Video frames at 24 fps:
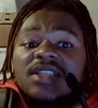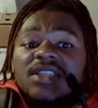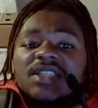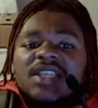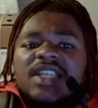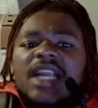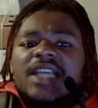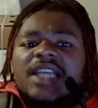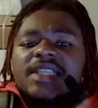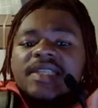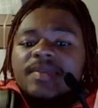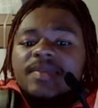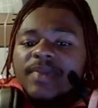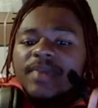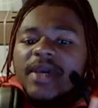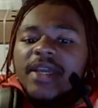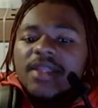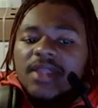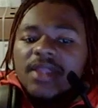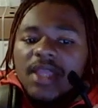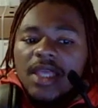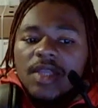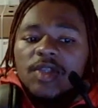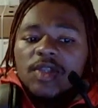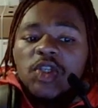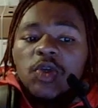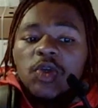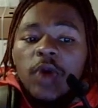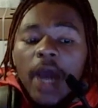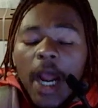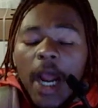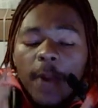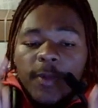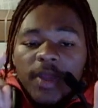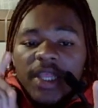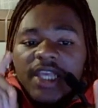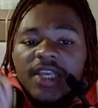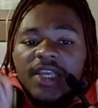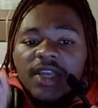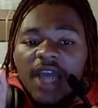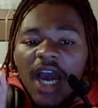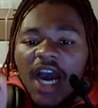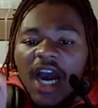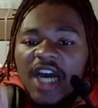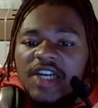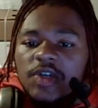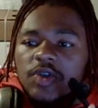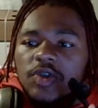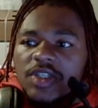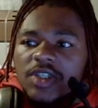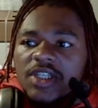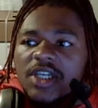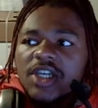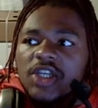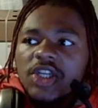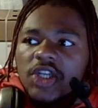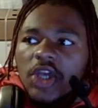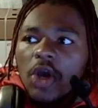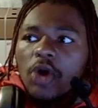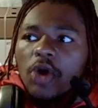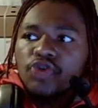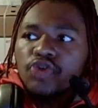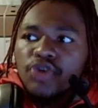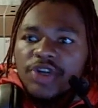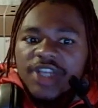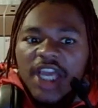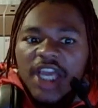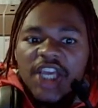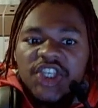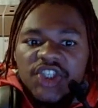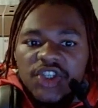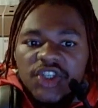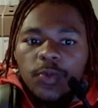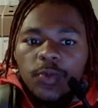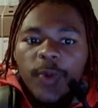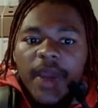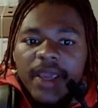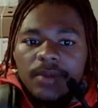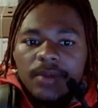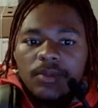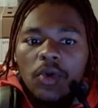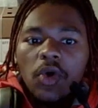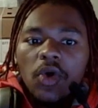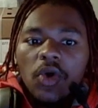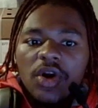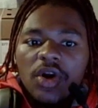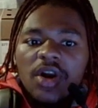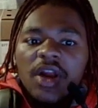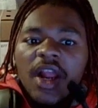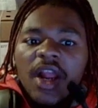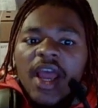And that's a big thing too. I really understood co-creation way more